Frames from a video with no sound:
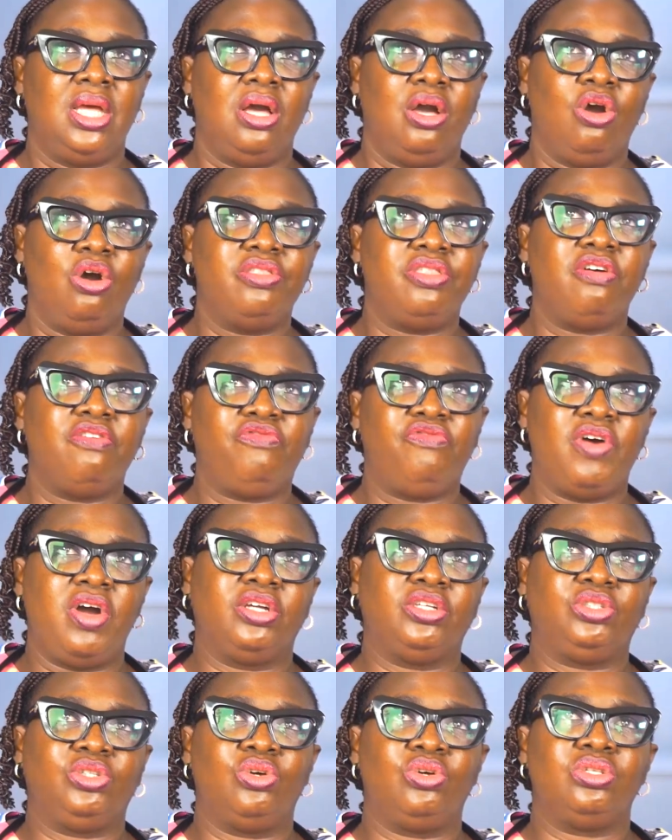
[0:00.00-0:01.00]
Other
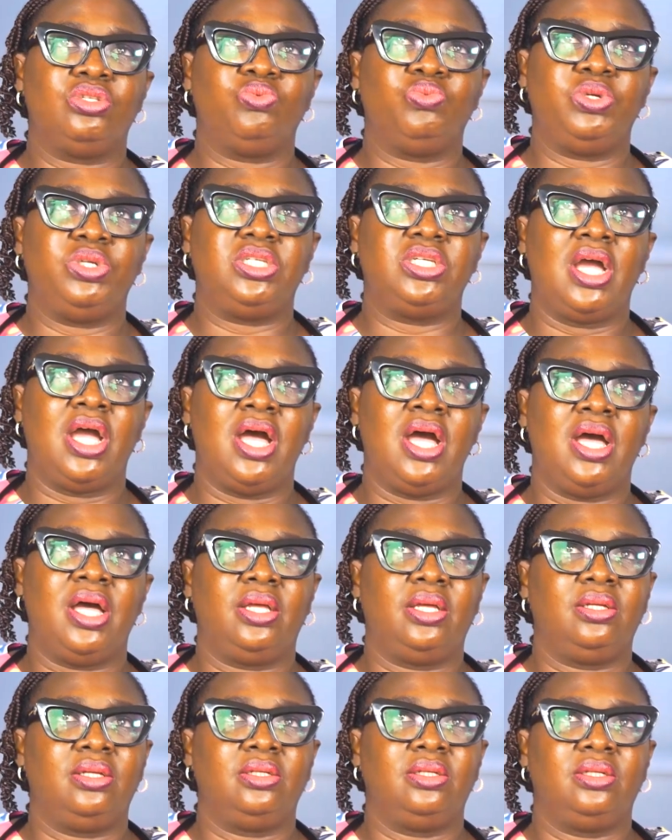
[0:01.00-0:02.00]
factors which are
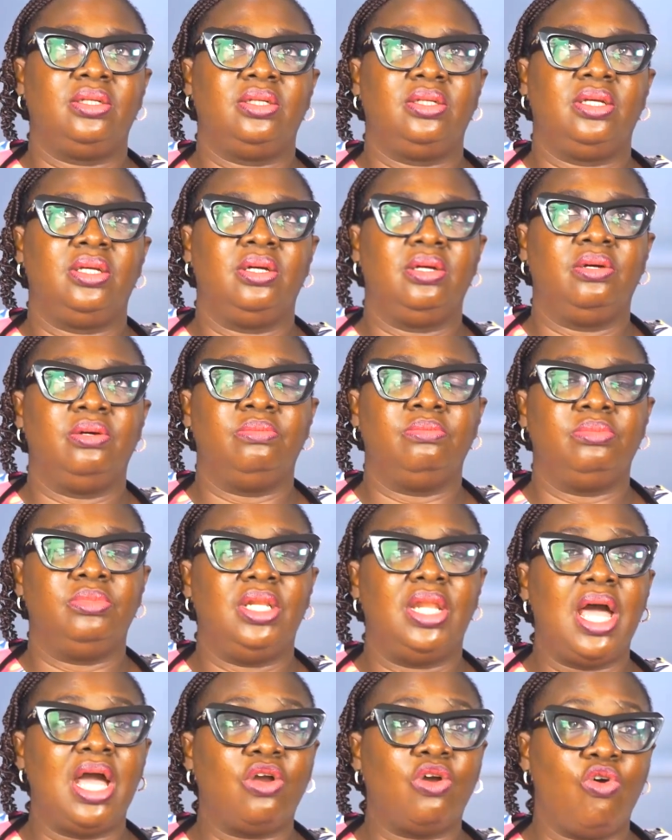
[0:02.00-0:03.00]

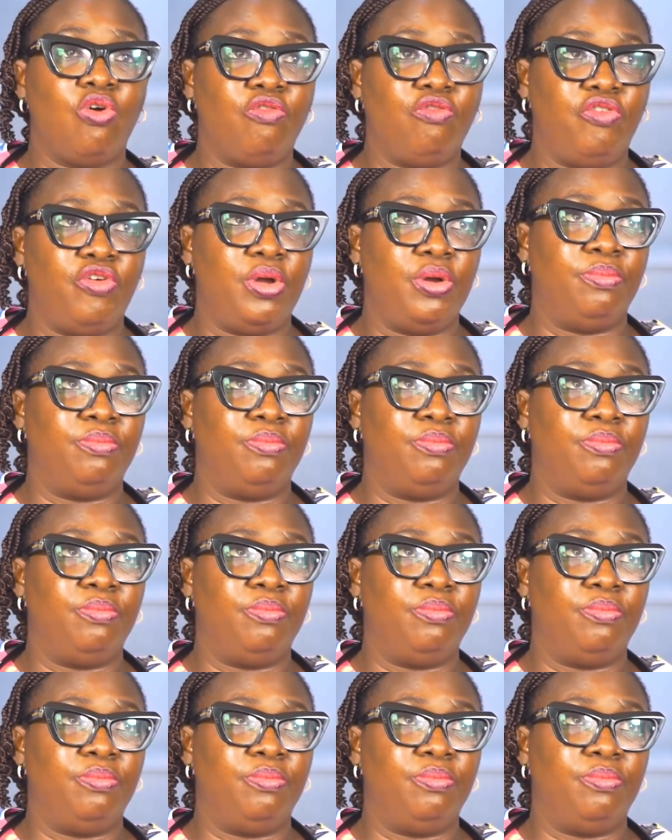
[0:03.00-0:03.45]
lack of